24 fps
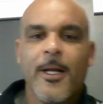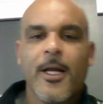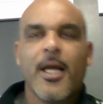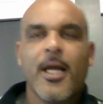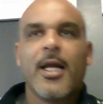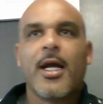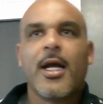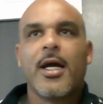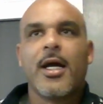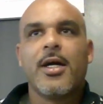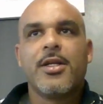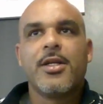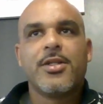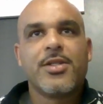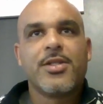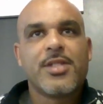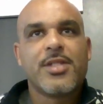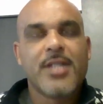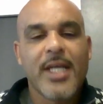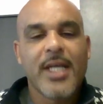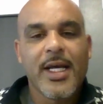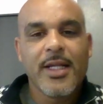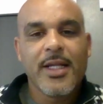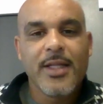And I
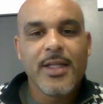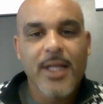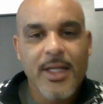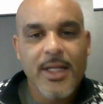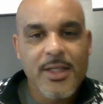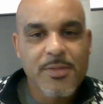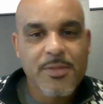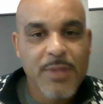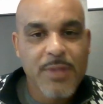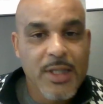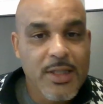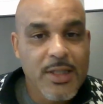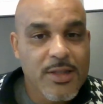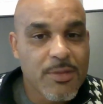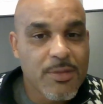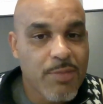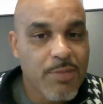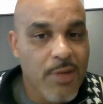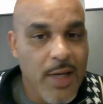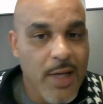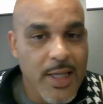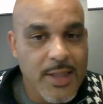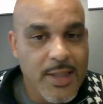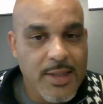understand that it's being
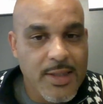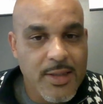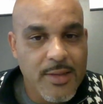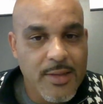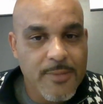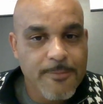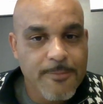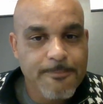suppressed.